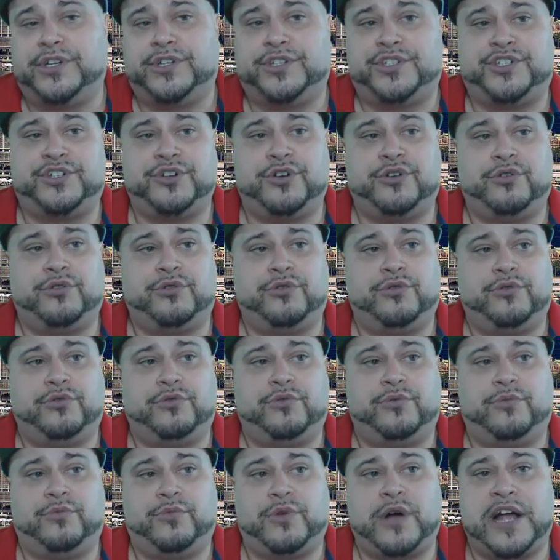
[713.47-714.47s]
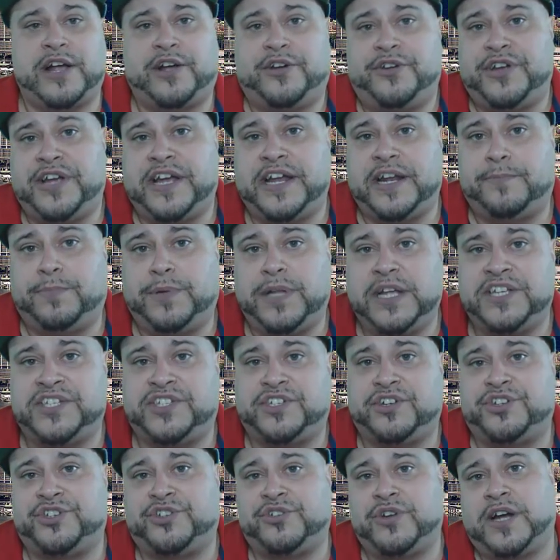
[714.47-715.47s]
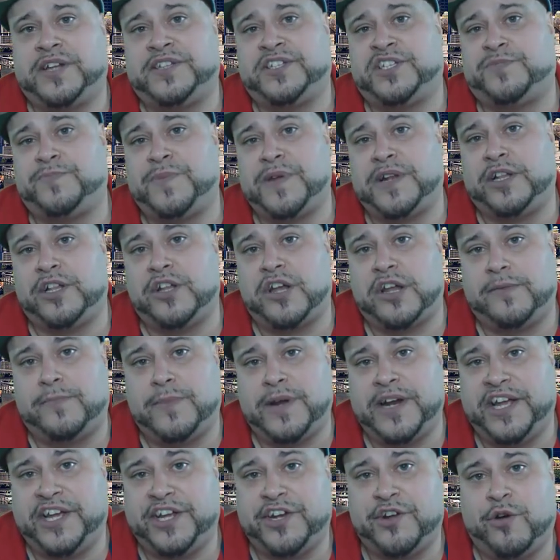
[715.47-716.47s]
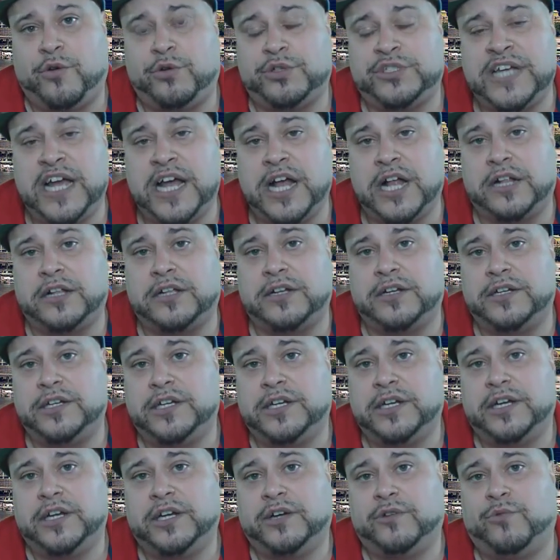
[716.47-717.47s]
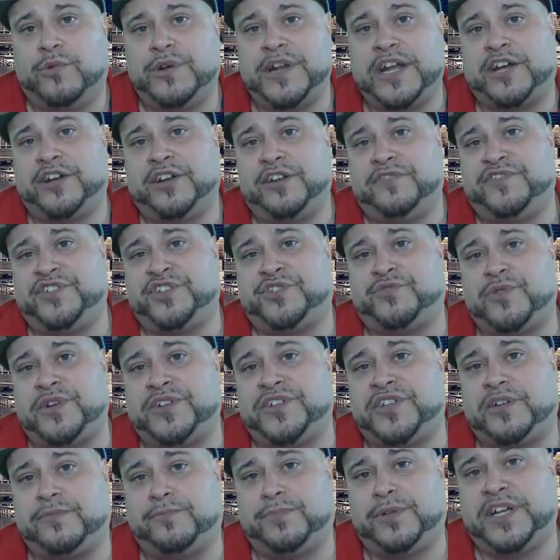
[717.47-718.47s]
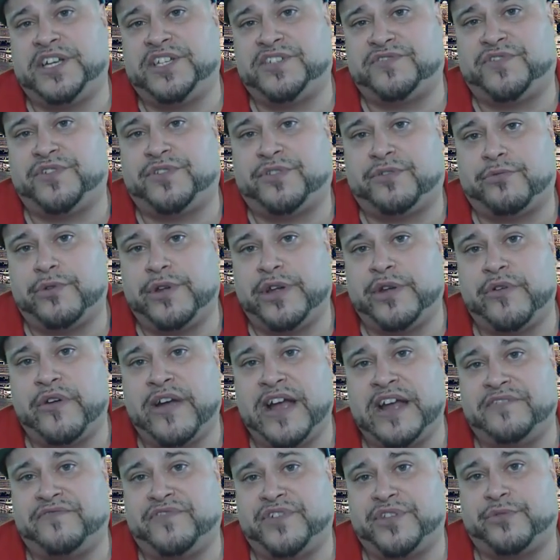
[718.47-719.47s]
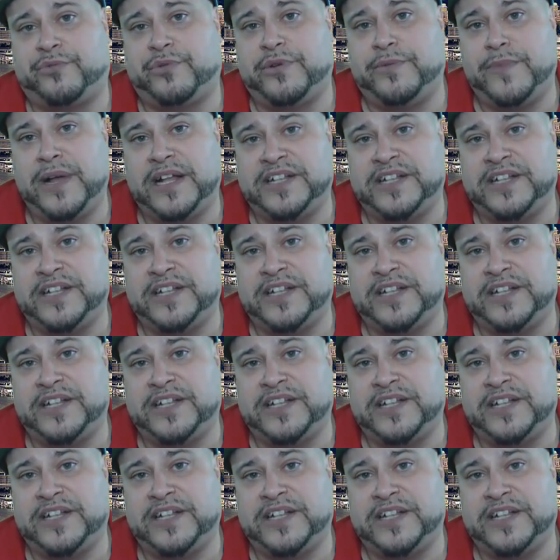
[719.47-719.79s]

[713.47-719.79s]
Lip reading: So I couldn't get a place there, so I had to spend a lot of money in a hotel when I could have just rented a place for $3,000 for 3